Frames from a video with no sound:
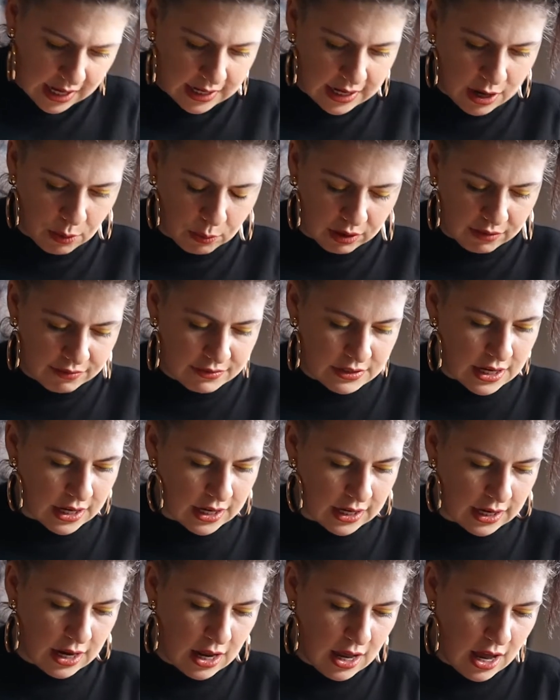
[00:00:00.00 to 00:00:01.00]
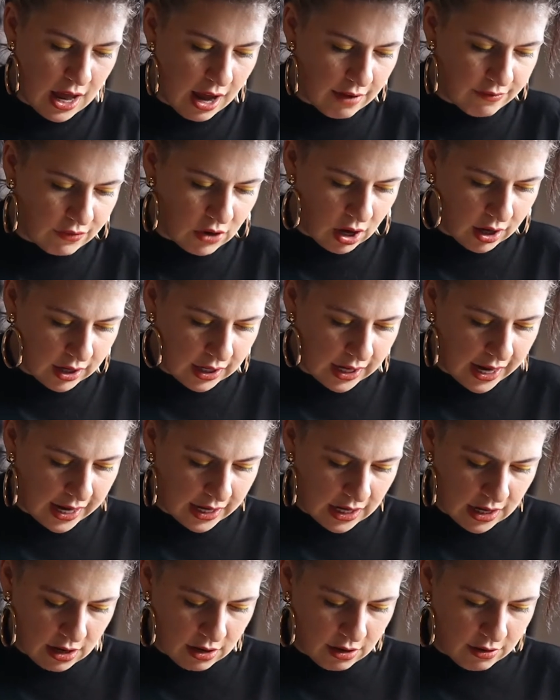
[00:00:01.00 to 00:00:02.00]
Now what I've done, I've gone
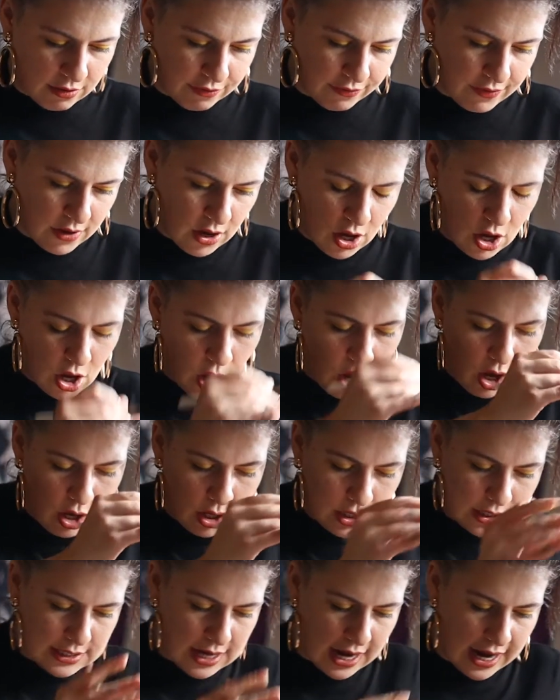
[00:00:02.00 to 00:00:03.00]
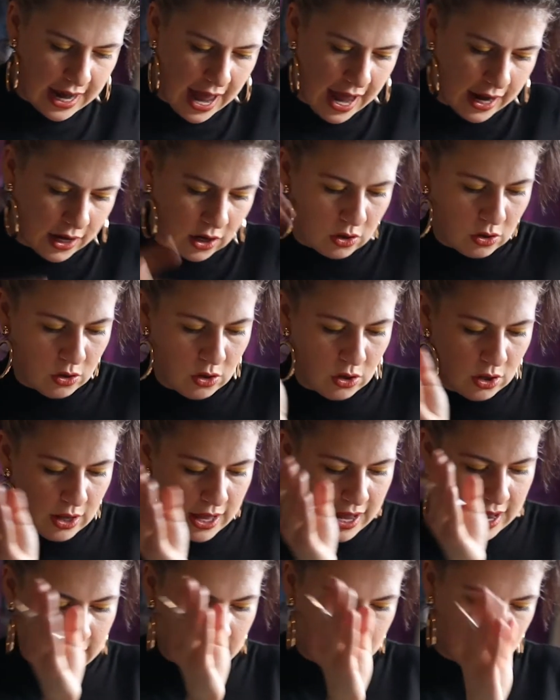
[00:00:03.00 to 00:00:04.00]
kind of diagonal
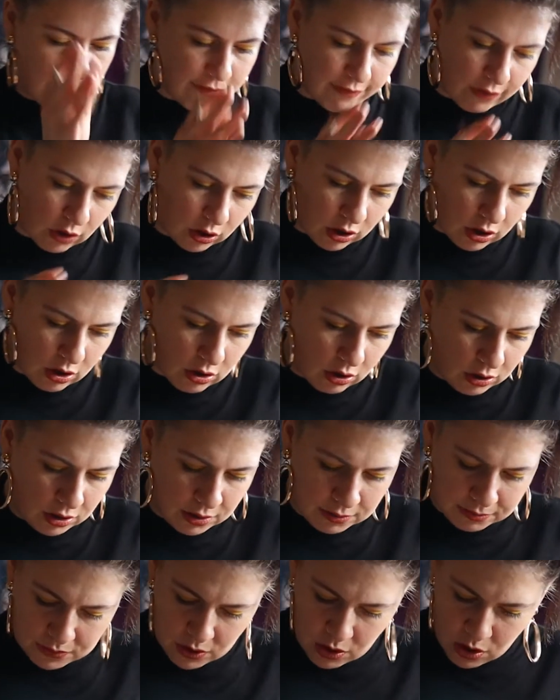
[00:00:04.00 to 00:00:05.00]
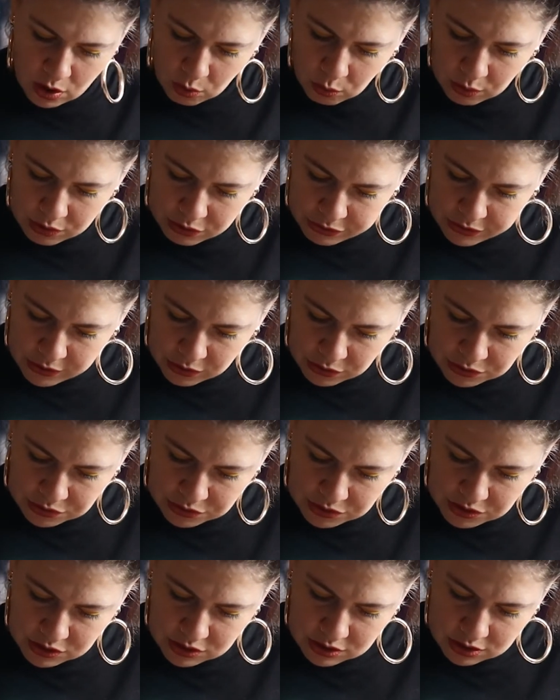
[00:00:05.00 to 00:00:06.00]
and vertical with
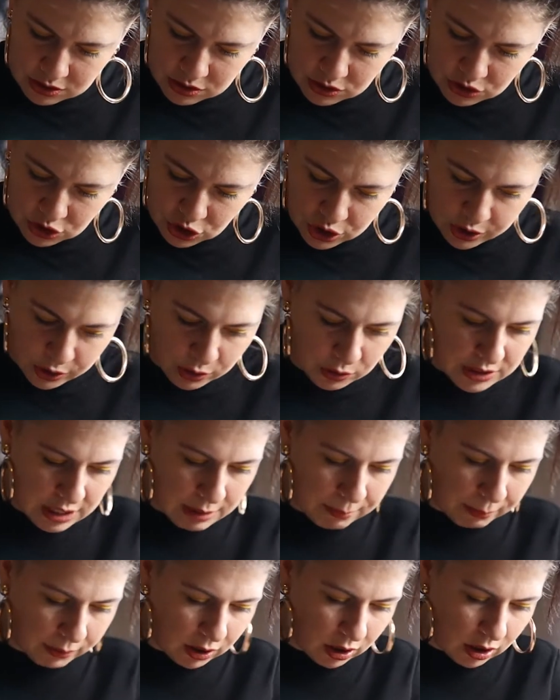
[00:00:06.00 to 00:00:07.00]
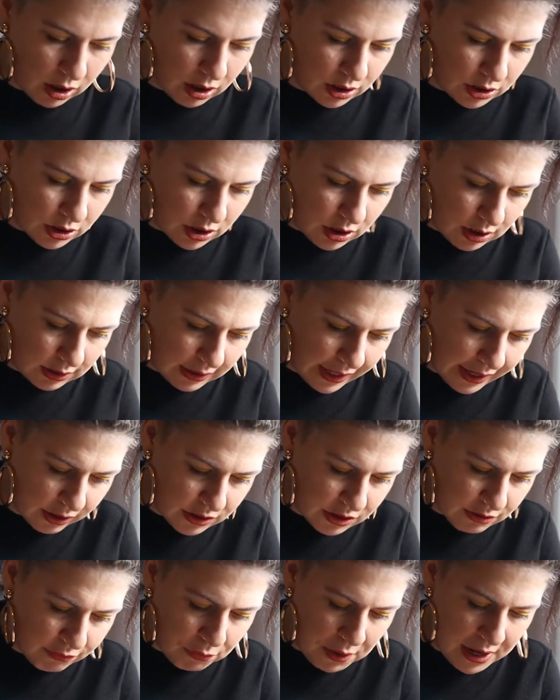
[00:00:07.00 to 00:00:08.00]
those 2 deeper
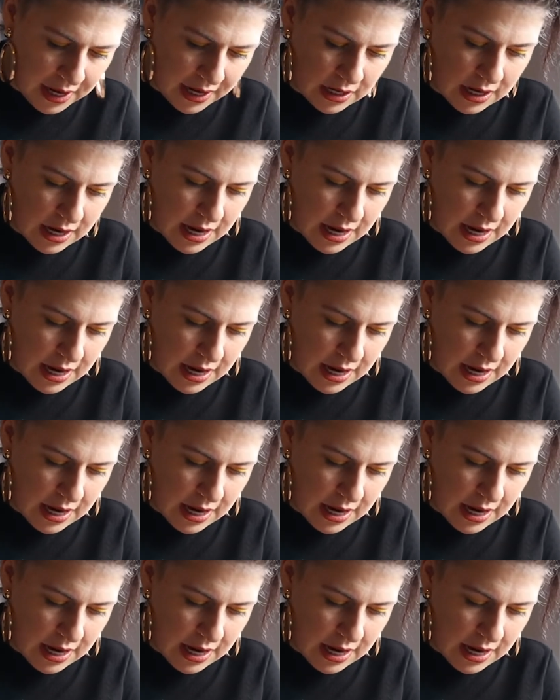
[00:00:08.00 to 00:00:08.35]
layers of white.